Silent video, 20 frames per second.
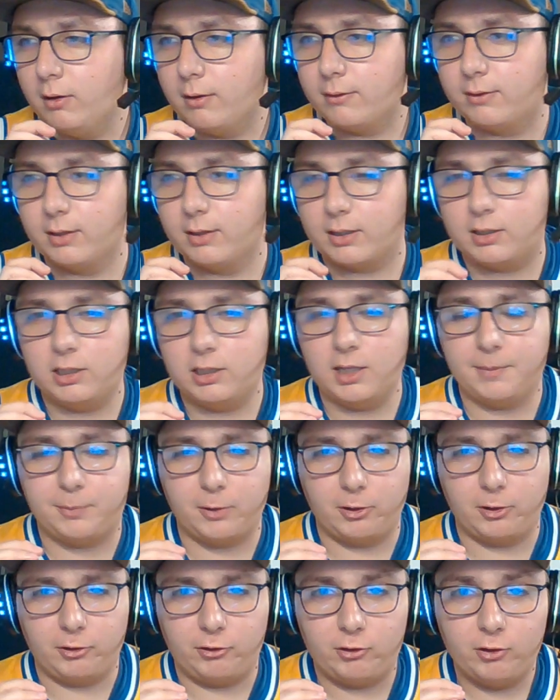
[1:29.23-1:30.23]
The
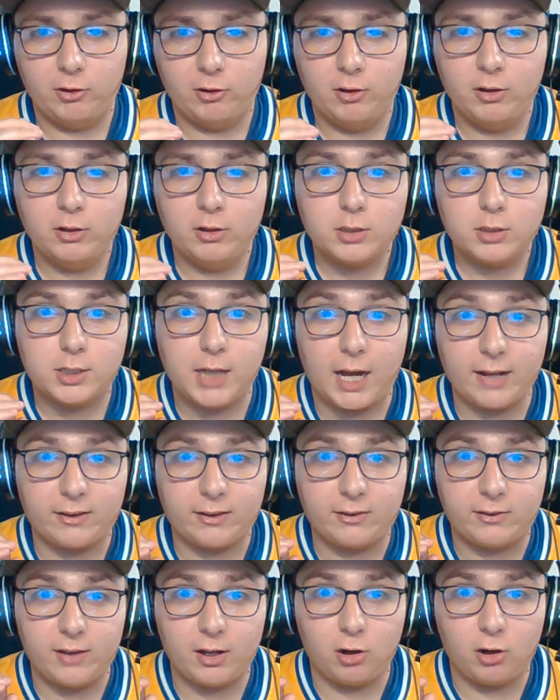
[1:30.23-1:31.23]
Clippers got
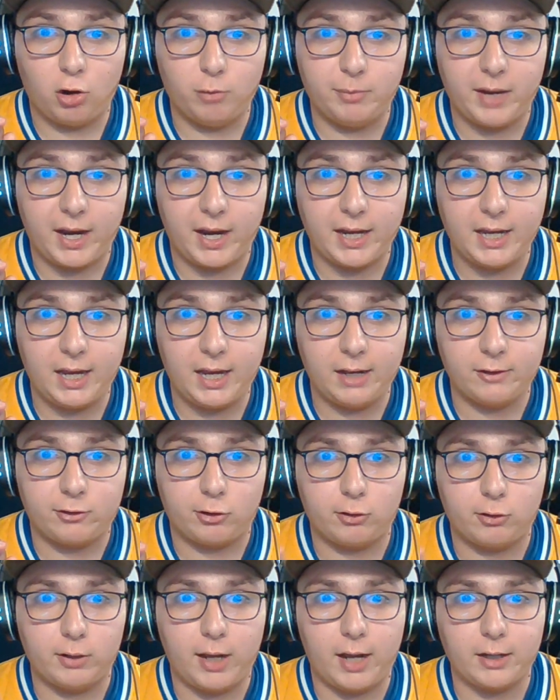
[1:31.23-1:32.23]
sent home by an
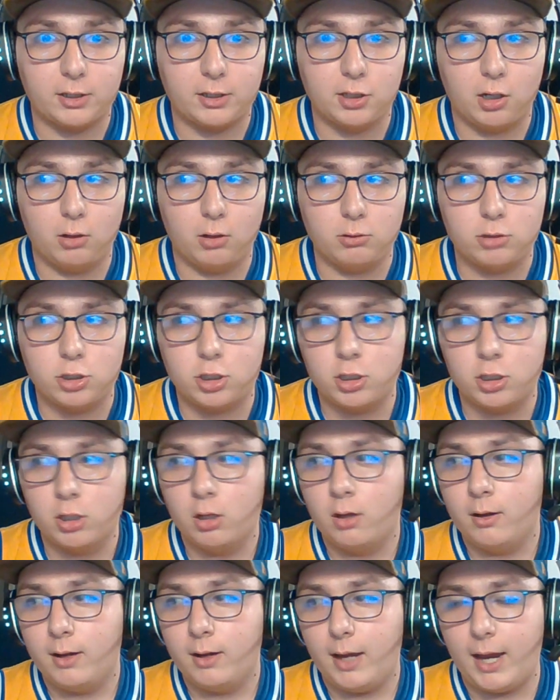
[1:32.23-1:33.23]
intern head coach
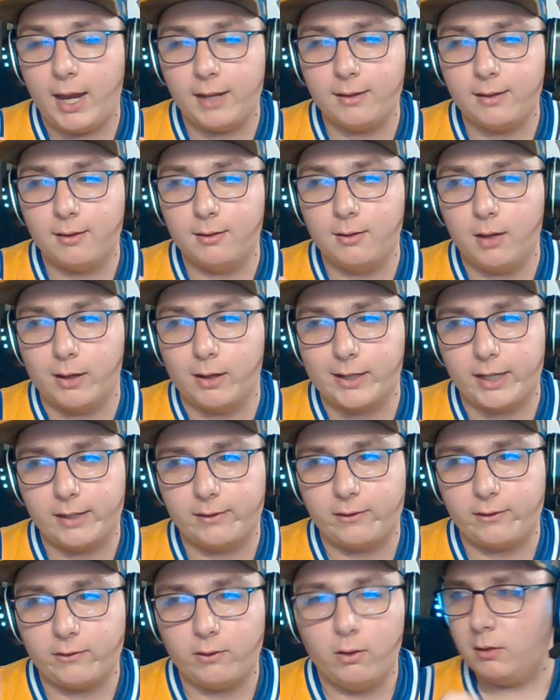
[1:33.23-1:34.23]
and the
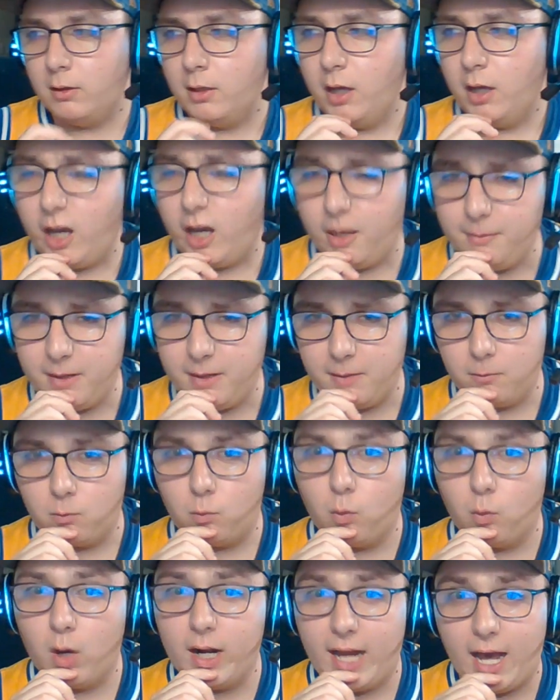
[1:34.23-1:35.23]
Nuggets. I mean,
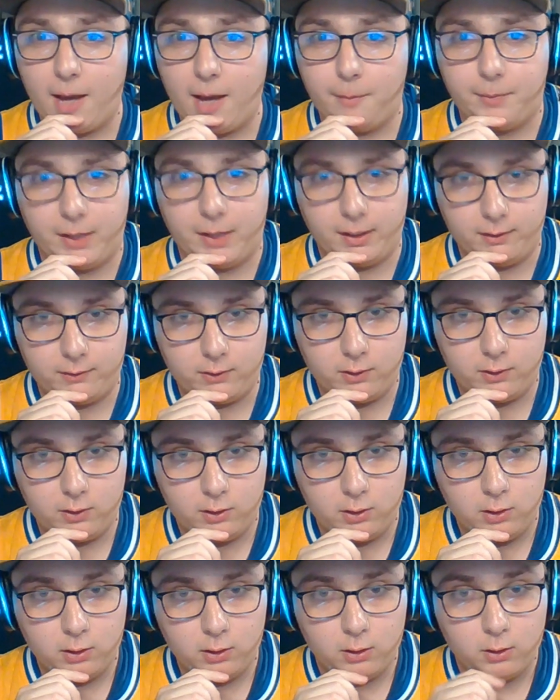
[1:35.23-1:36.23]
what happened?
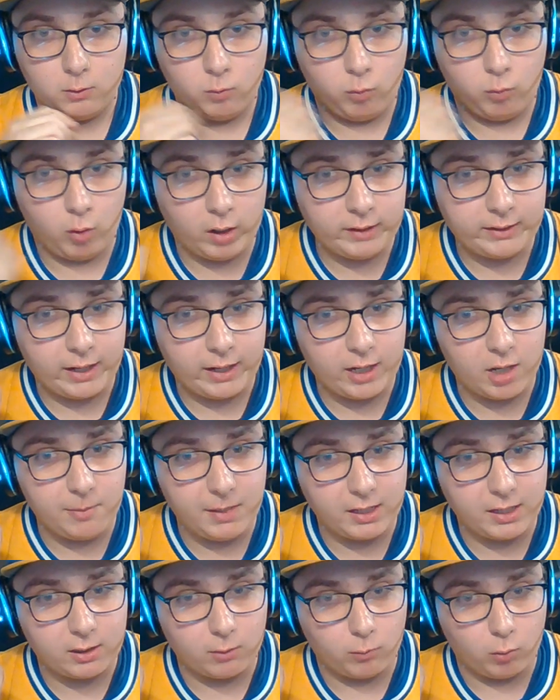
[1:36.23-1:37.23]
One day you
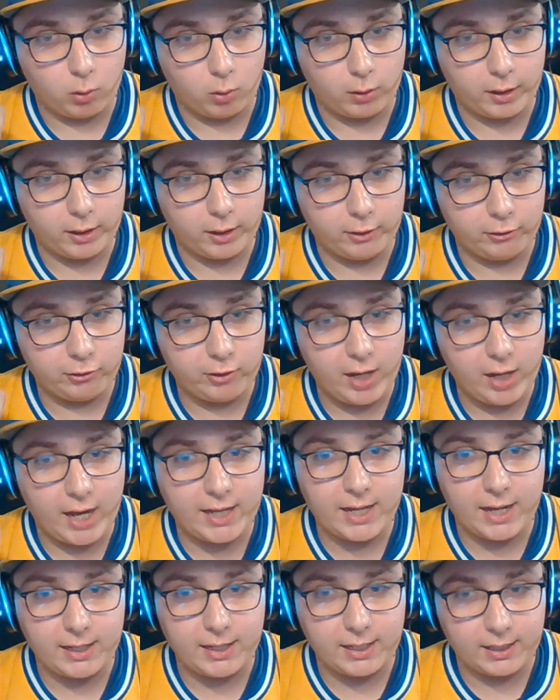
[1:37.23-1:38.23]
beat the Warriors,
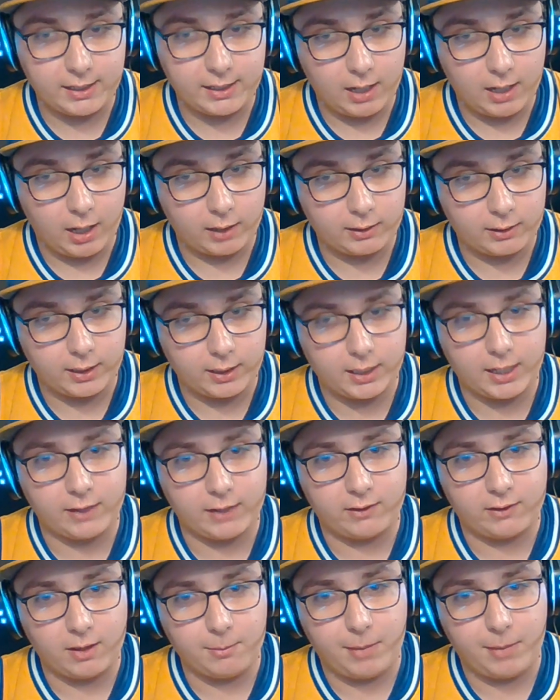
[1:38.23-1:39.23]
and then the other you
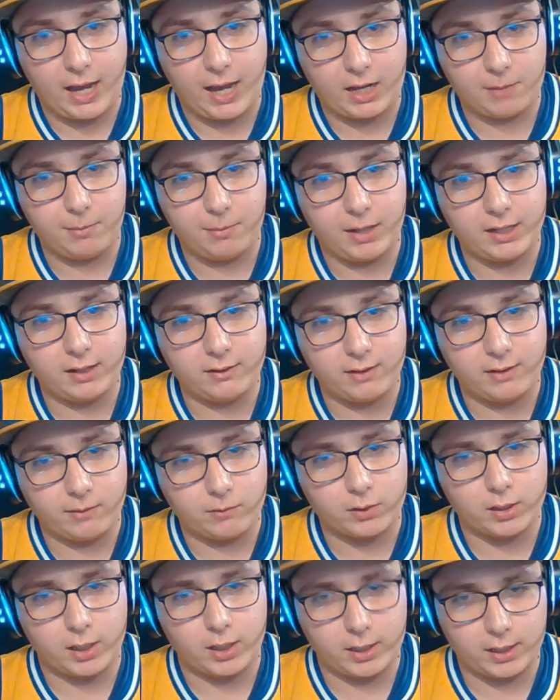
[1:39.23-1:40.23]
get sent packing by the
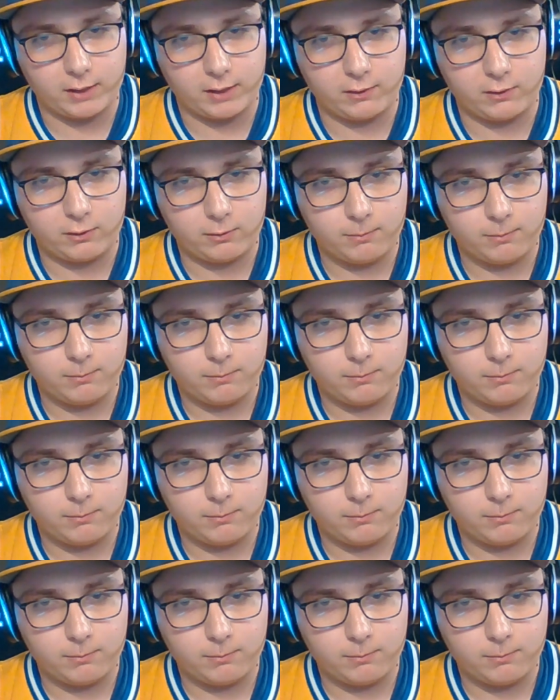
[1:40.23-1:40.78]
Denver Nuggets.